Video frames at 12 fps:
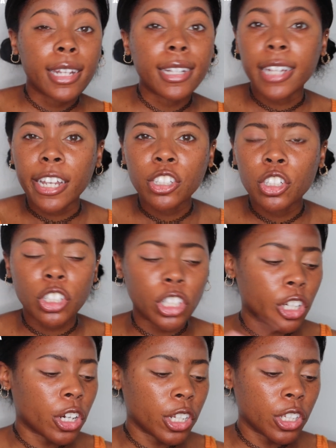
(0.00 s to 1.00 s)
next
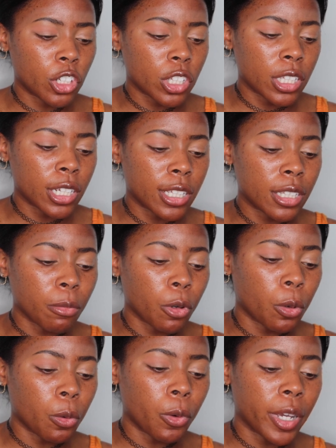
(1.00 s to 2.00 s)
year and you just need some
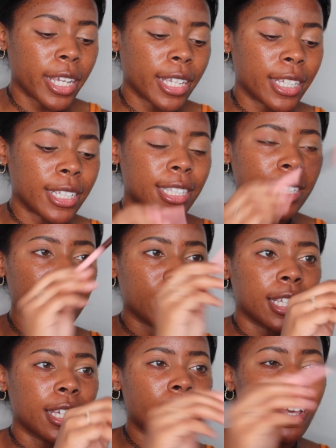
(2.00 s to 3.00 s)
quick,
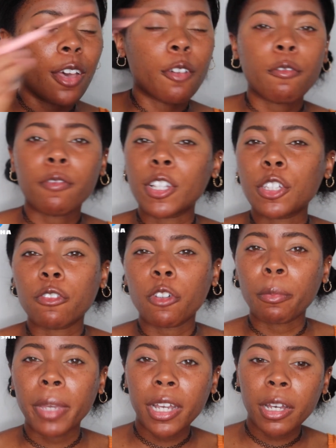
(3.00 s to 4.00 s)
easy
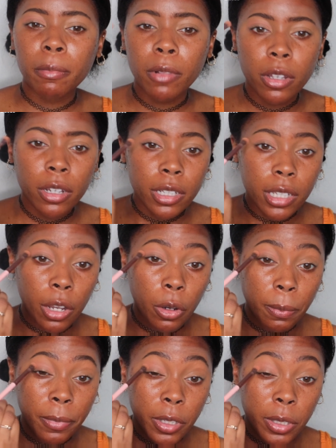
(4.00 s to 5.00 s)
festival makeup looks. I
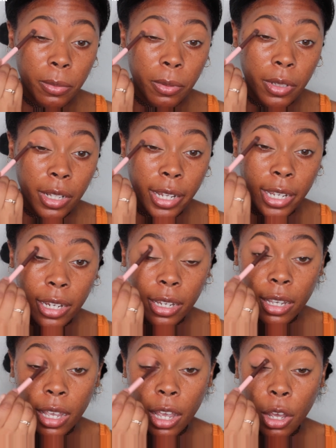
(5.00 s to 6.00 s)
hope this will
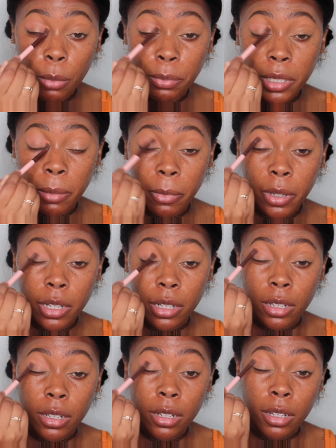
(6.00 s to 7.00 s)
like help
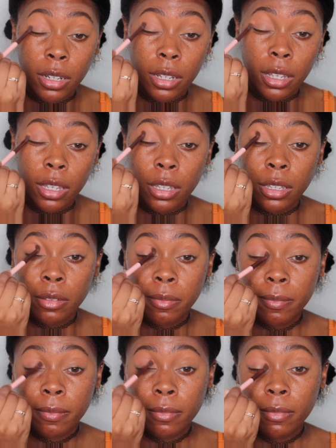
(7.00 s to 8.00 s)
someone,
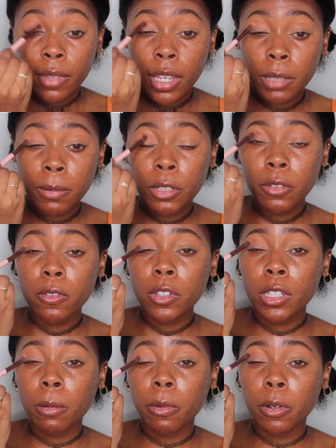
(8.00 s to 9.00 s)
especially for
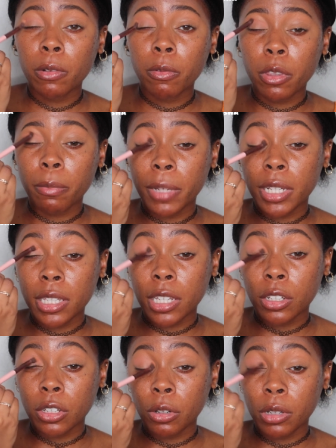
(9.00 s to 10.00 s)
someone with my
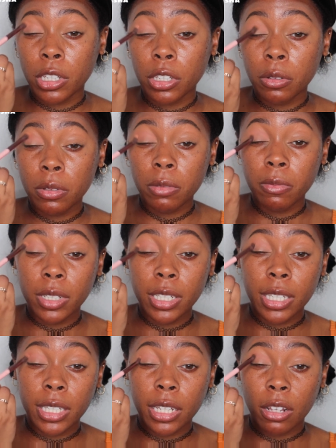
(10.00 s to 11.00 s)
skin tone, because you don't
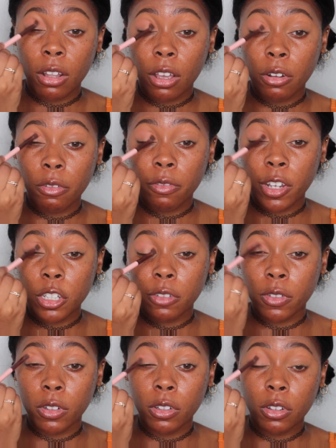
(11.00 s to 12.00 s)
really see a lot of
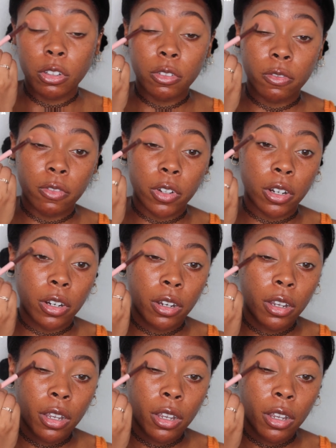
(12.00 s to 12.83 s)
festival looks for